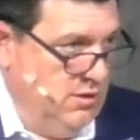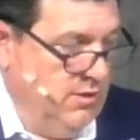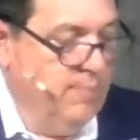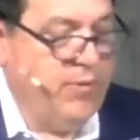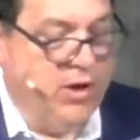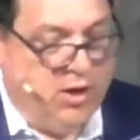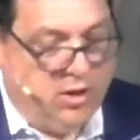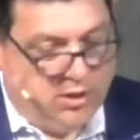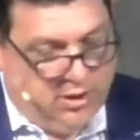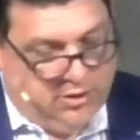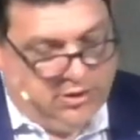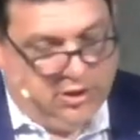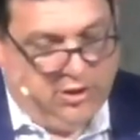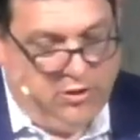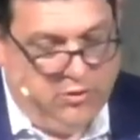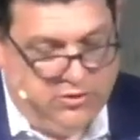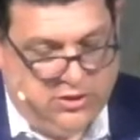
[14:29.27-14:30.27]
And Paul
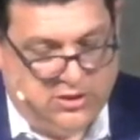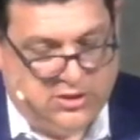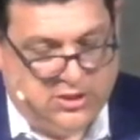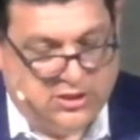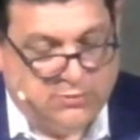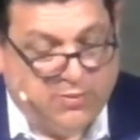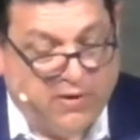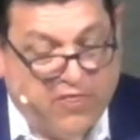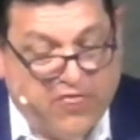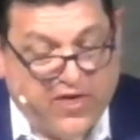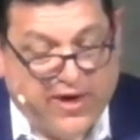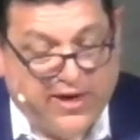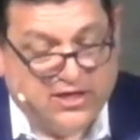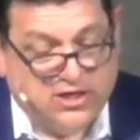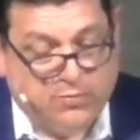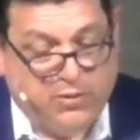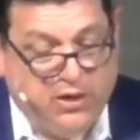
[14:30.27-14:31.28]
continues, he says, But
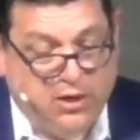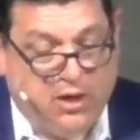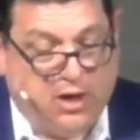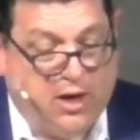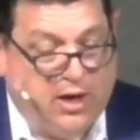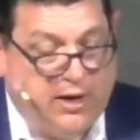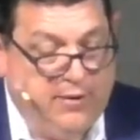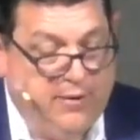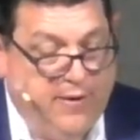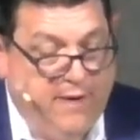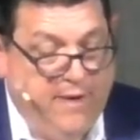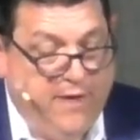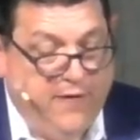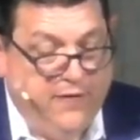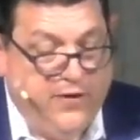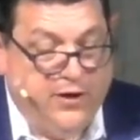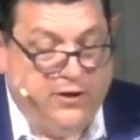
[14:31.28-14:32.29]
thanks be to God
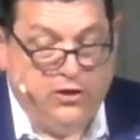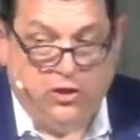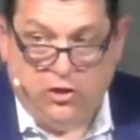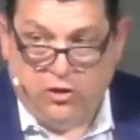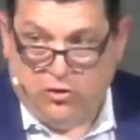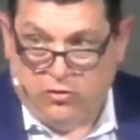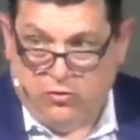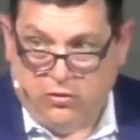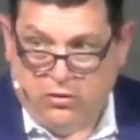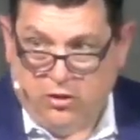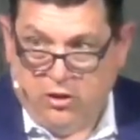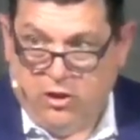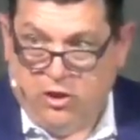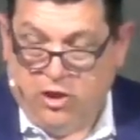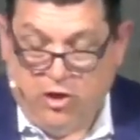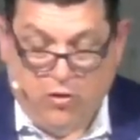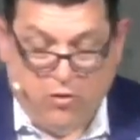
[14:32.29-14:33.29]
that you,
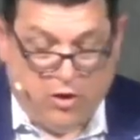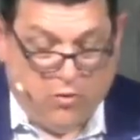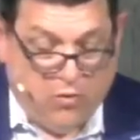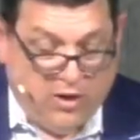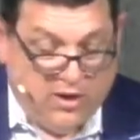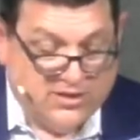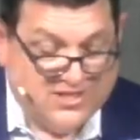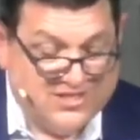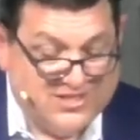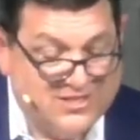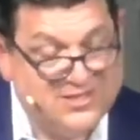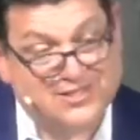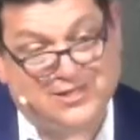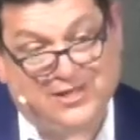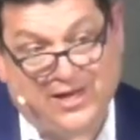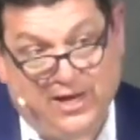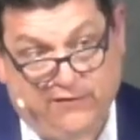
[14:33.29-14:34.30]
who were once
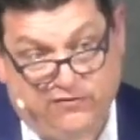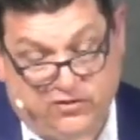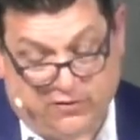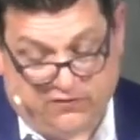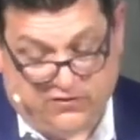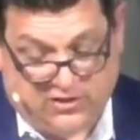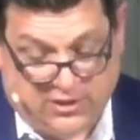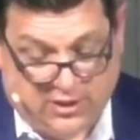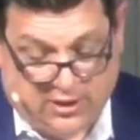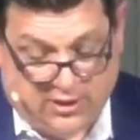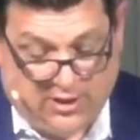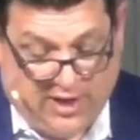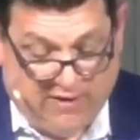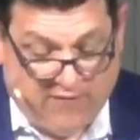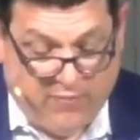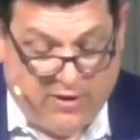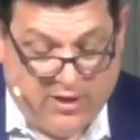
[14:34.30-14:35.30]
slaves of sin,
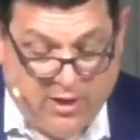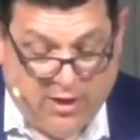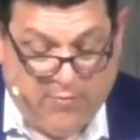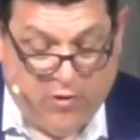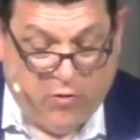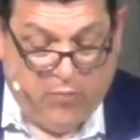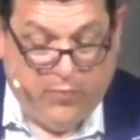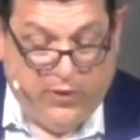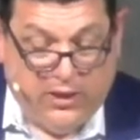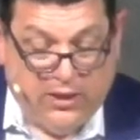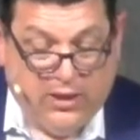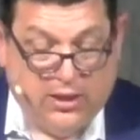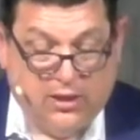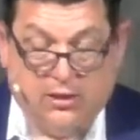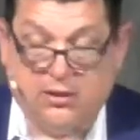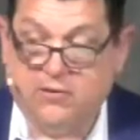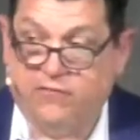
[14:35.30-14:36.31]
have become
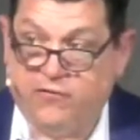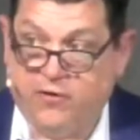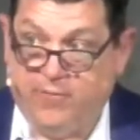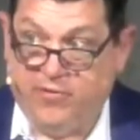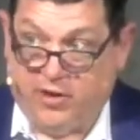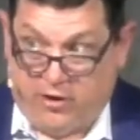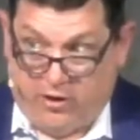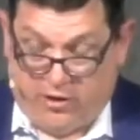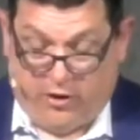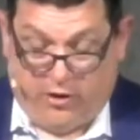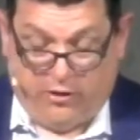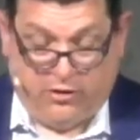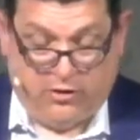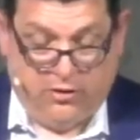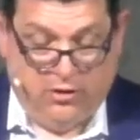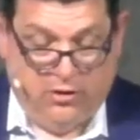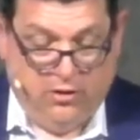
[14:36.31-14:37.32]
obedient from the
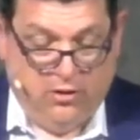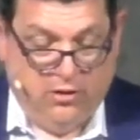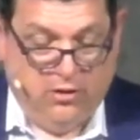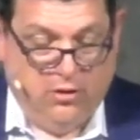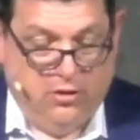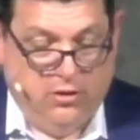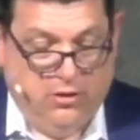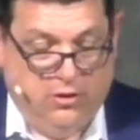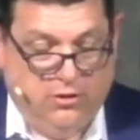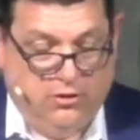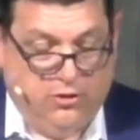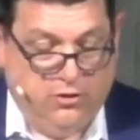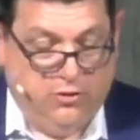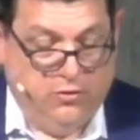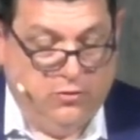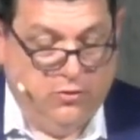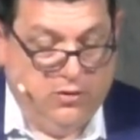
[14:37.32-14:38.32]
heart
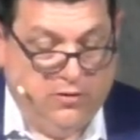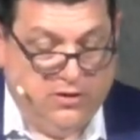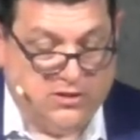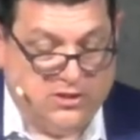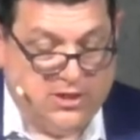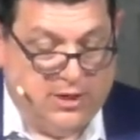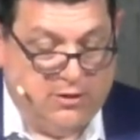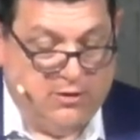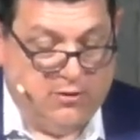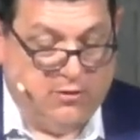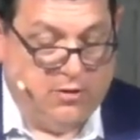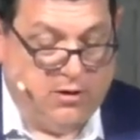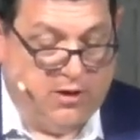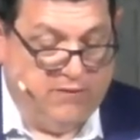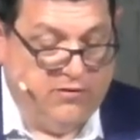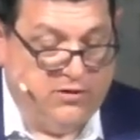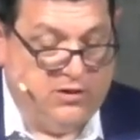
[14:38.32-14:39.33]
to the
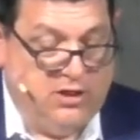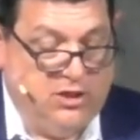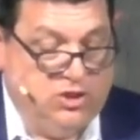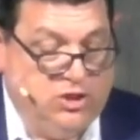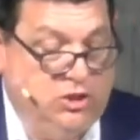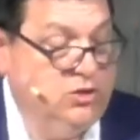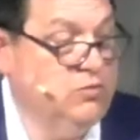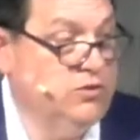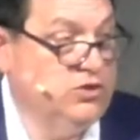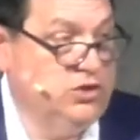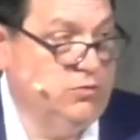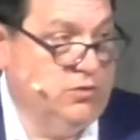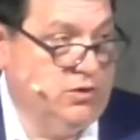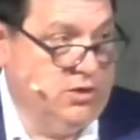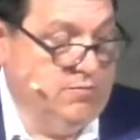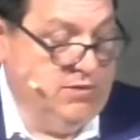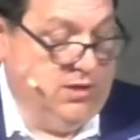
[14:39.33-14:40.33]
standard of the teaching to which
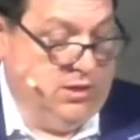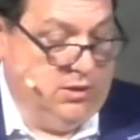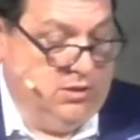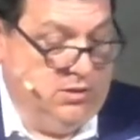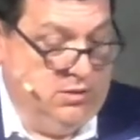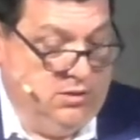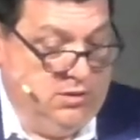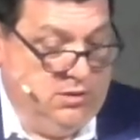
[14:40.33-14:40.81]
you were committed.